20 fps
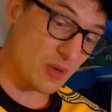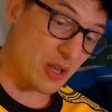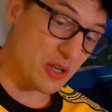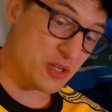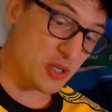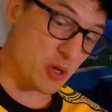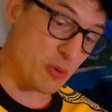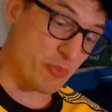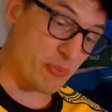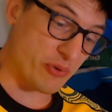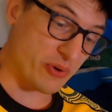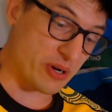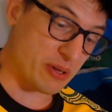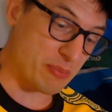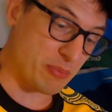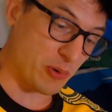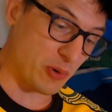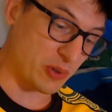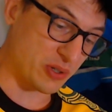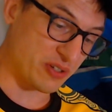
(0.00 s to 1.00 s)
So a pretty
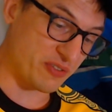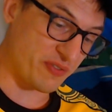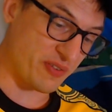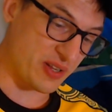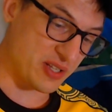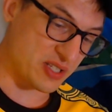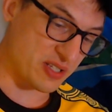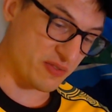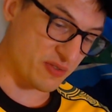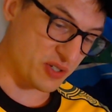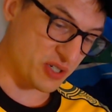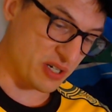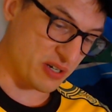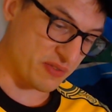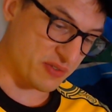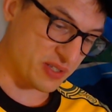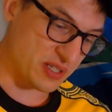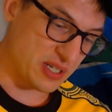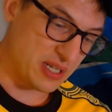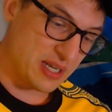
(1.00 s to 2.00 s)
poor defensive
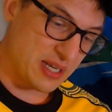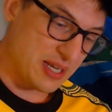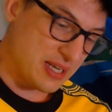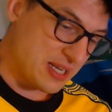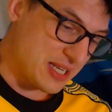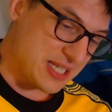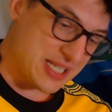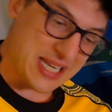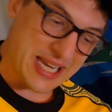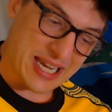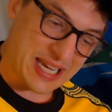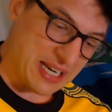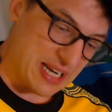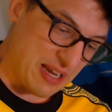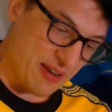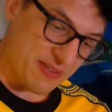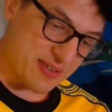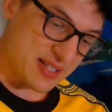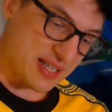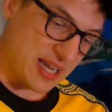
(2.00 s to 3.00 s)
shift. Second
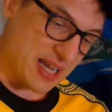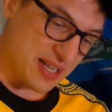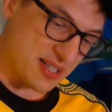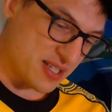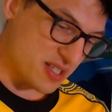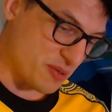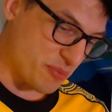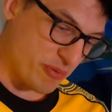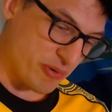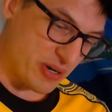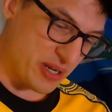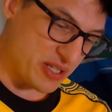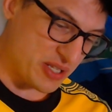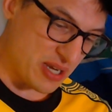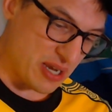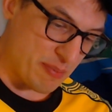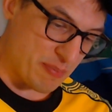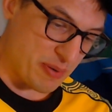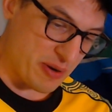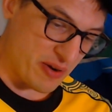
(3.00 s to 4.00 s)
half starts is a pretty
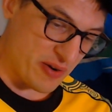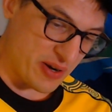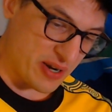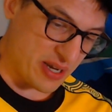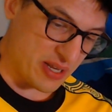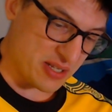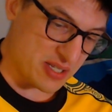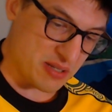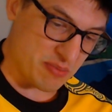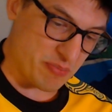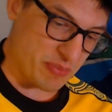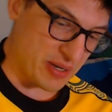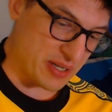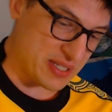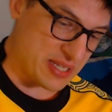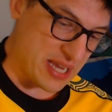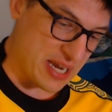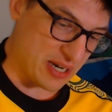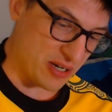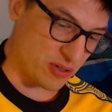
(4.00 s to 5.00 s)
tight period. Some big
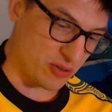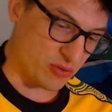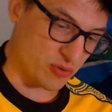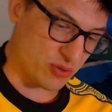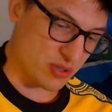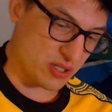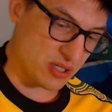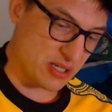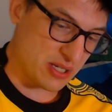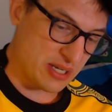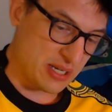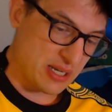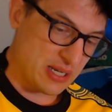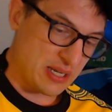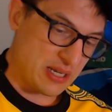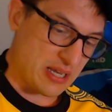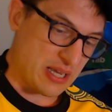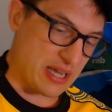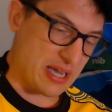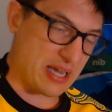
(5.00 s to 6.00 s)
tackles.
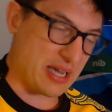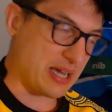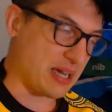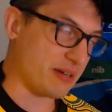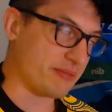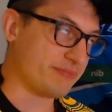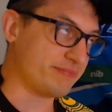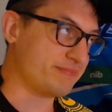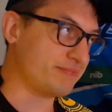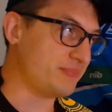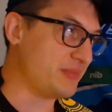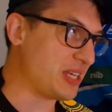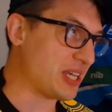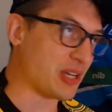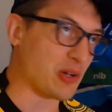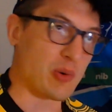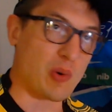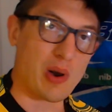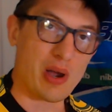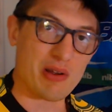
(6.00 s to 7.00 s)

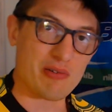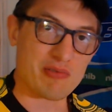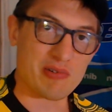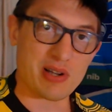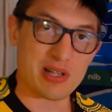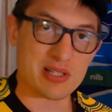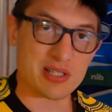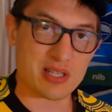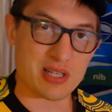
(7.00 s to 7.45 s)
Nick White runs